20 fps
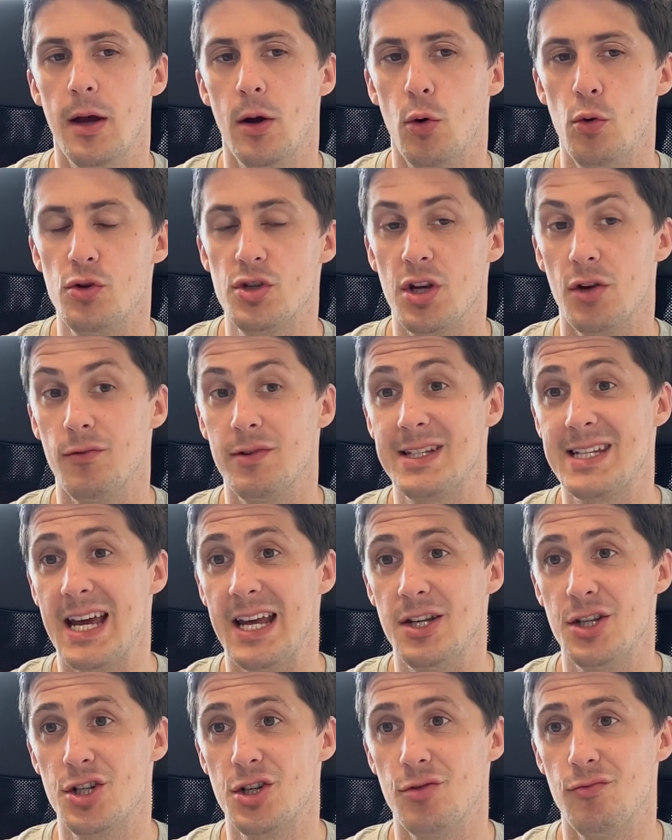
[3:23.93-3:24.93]
Also,
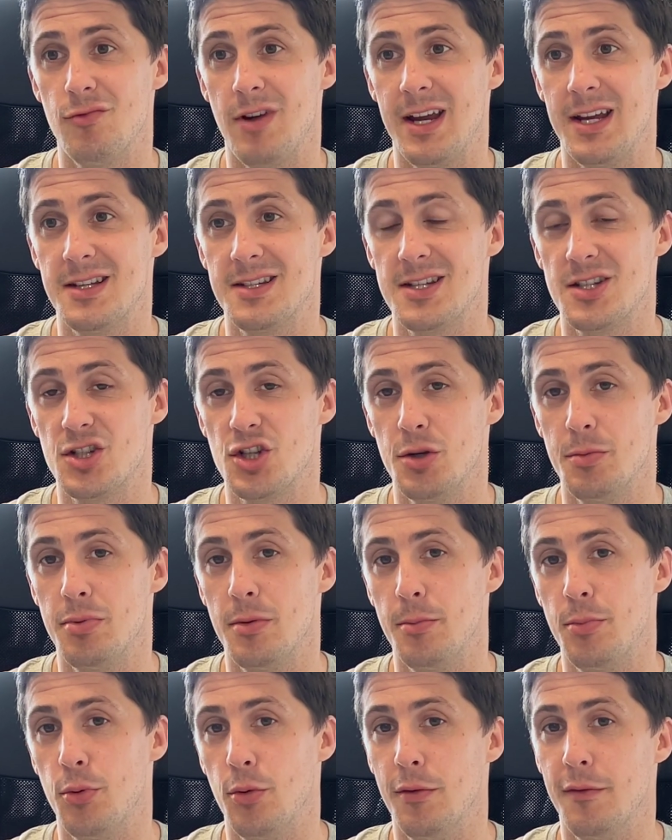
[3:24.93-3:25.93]
retention rates is
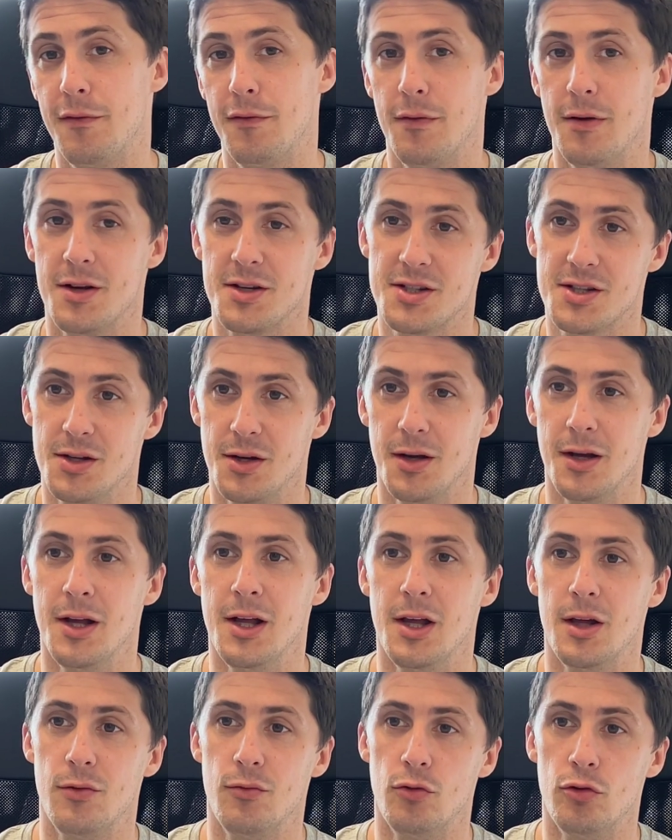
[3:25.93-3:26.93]
super important for us, that
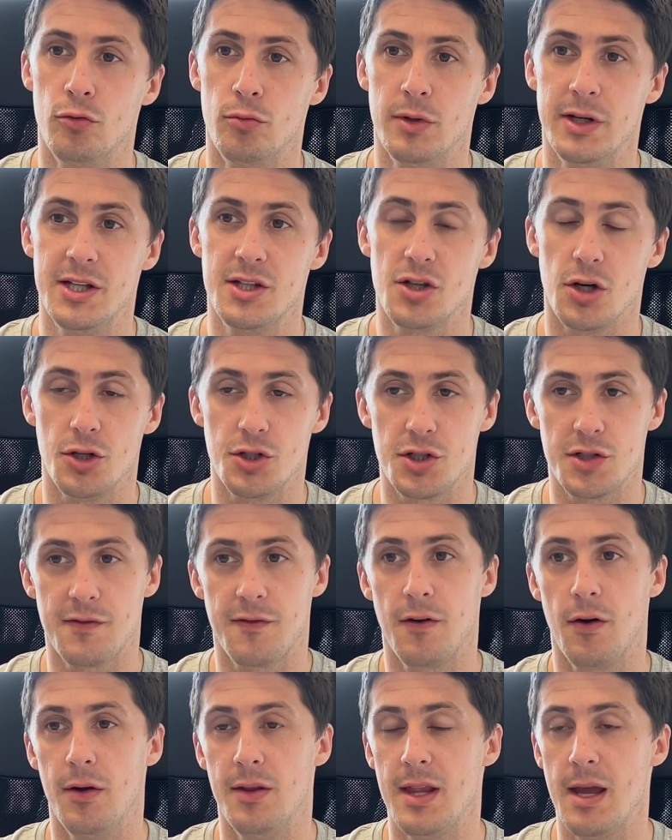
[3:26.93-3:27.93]
Royal Marines aren't just
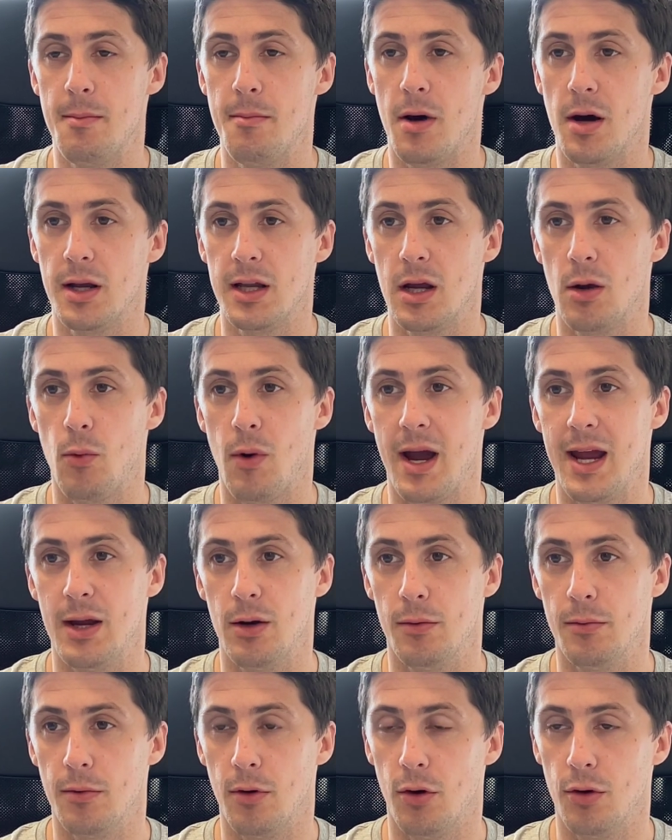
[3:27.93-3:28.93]
throwing their money away
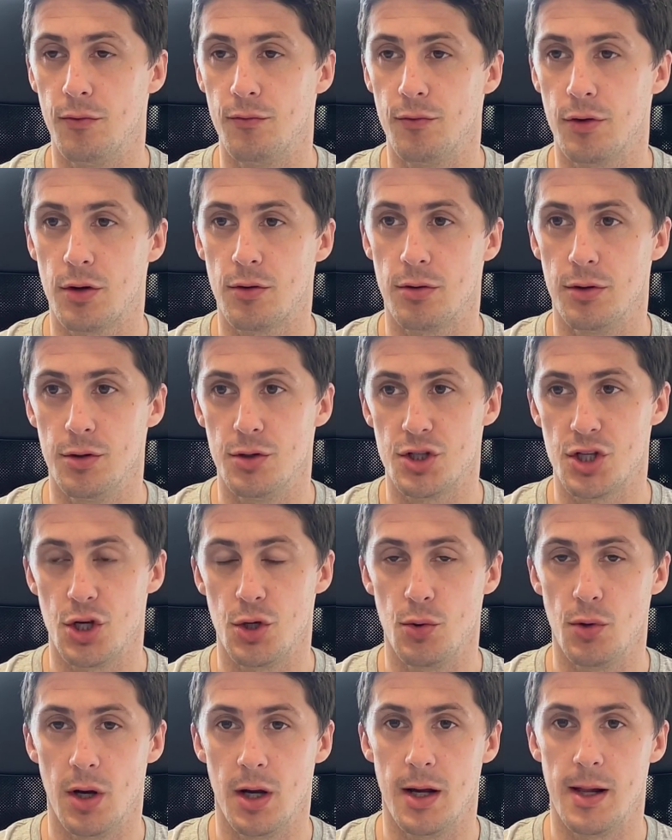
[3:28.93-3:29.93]
on recruits
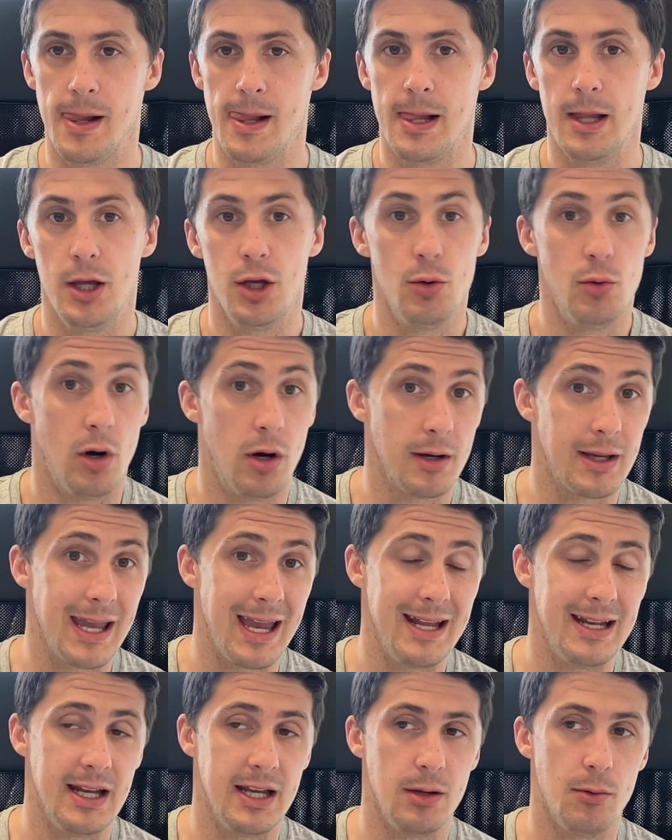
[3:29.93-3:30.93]
who aren't
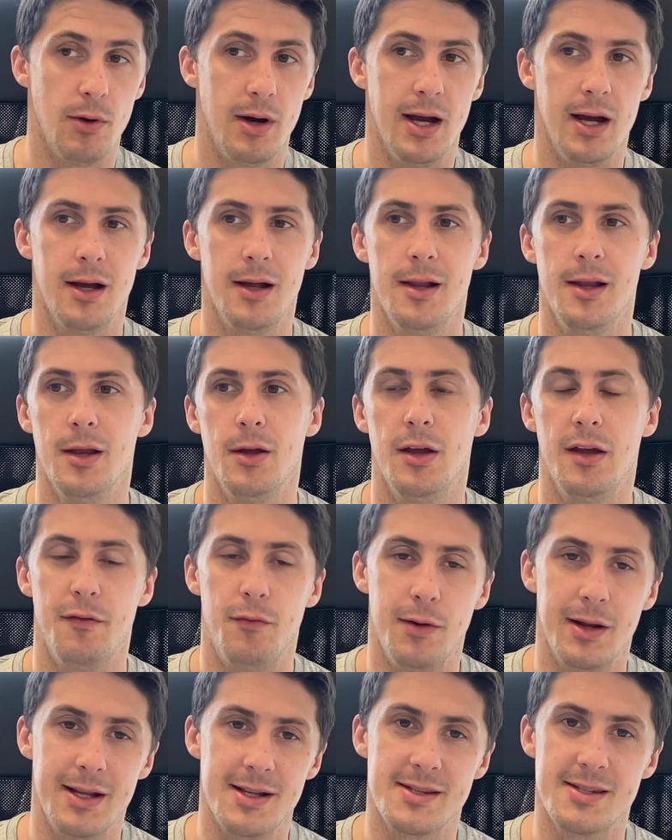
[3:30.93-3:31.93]
getting anywhere. If
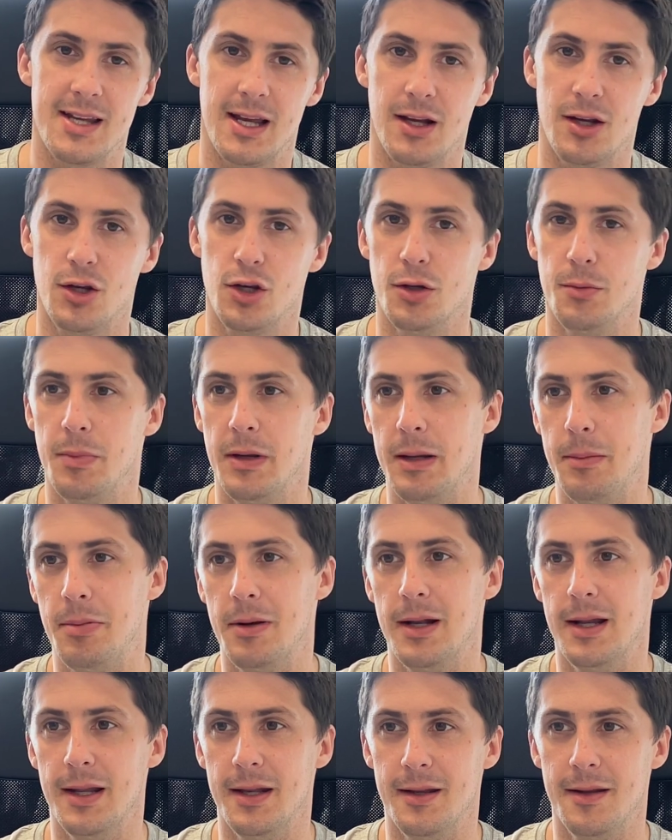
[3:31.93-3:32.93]
we can send good
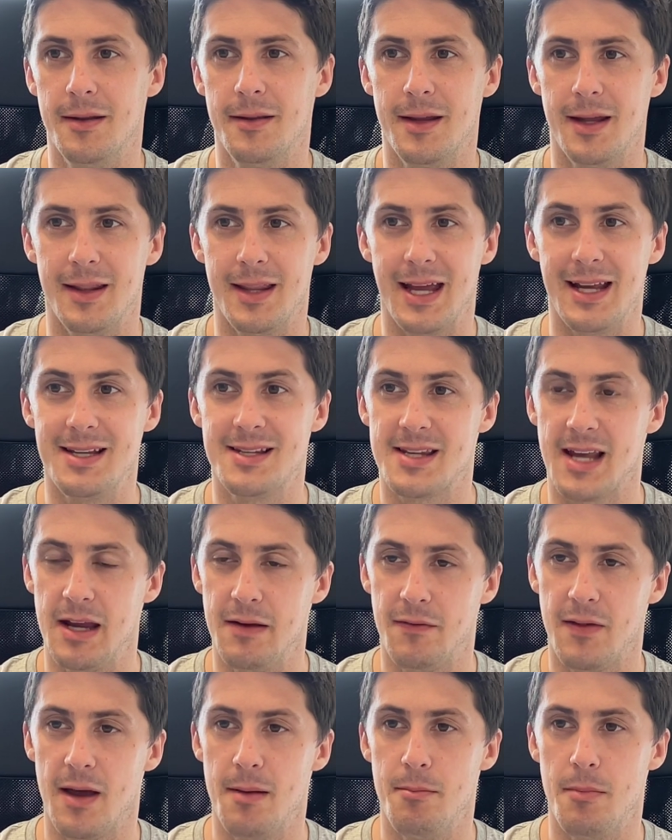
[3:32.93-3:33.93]
people in, then they
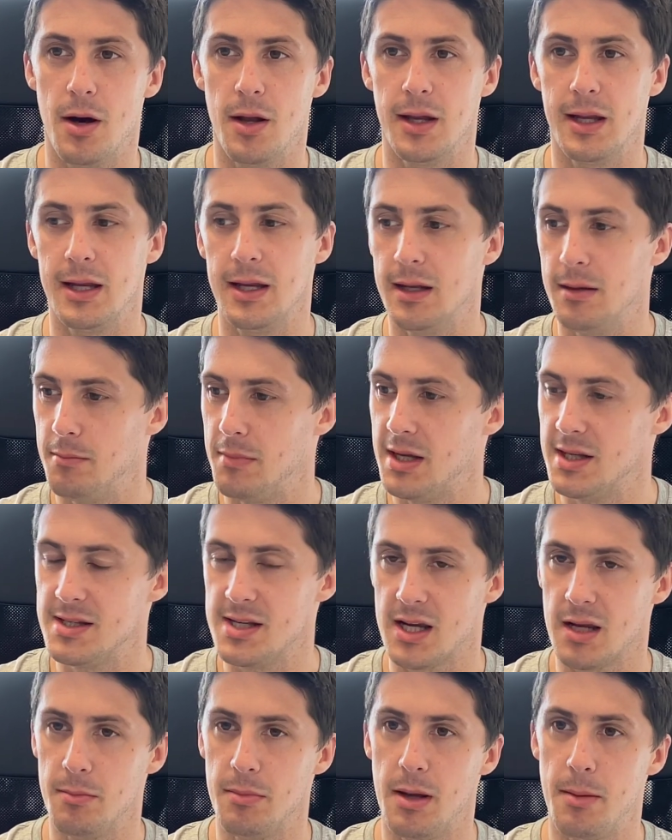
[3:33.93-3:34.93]
save their money. It means
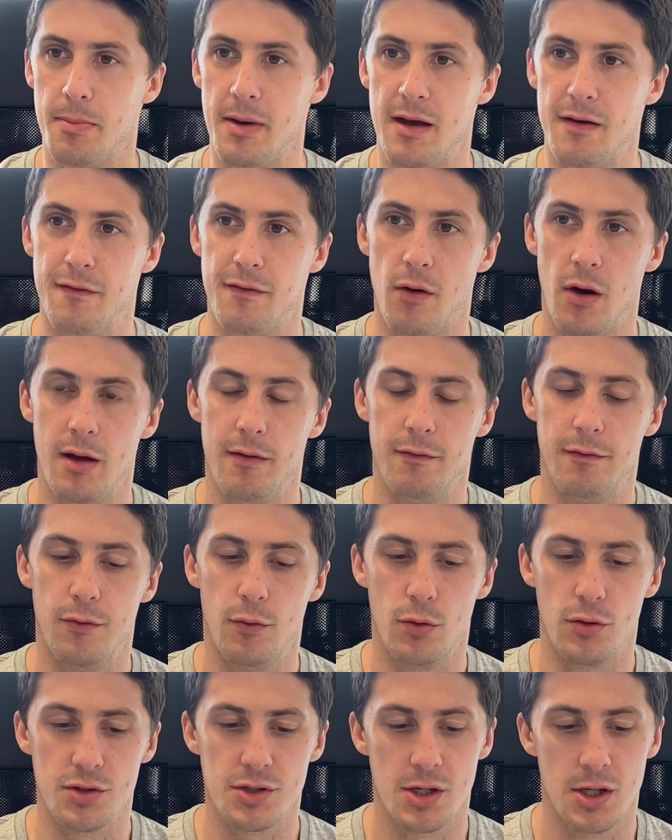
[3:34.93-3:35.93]
it can be a better fighting
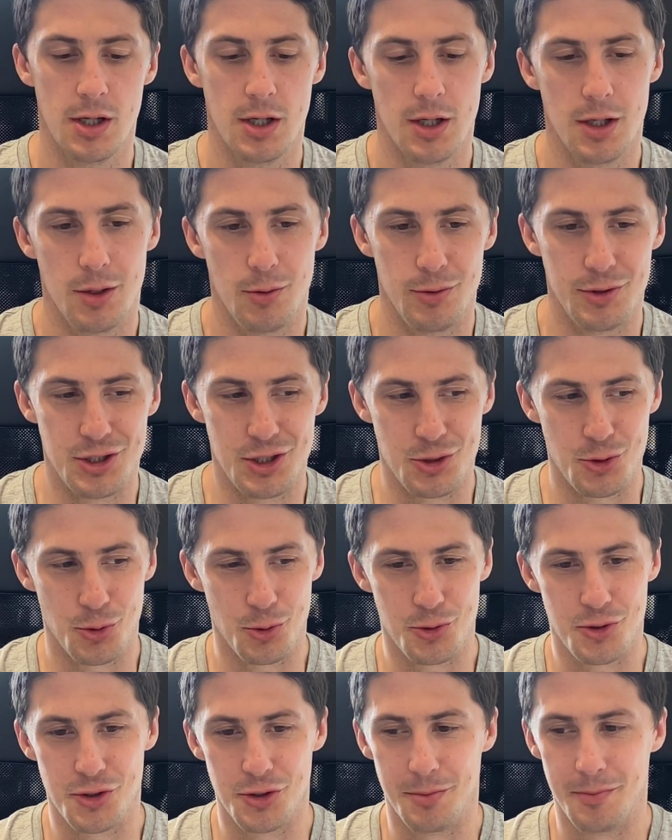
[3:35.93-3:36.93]
force, which is
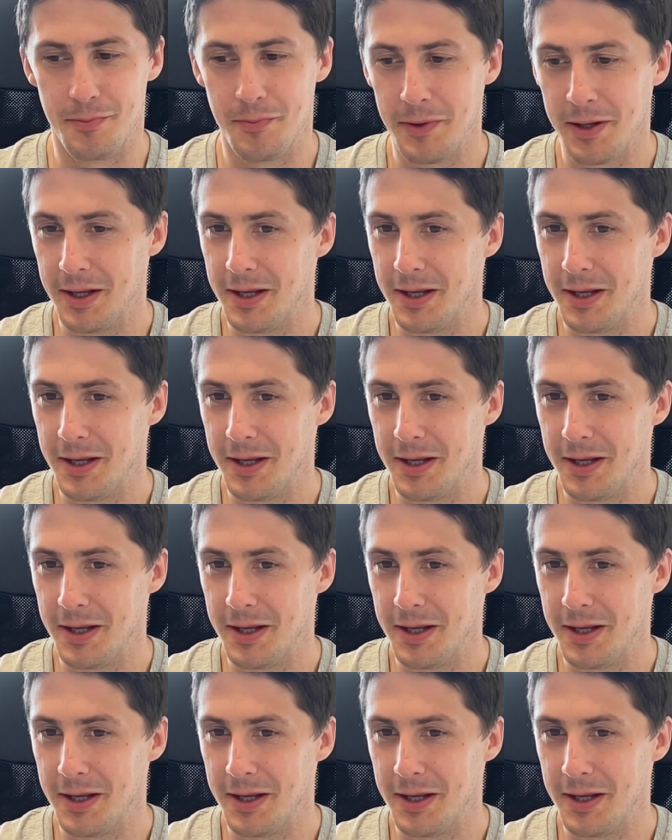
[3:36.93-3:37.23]
awesome.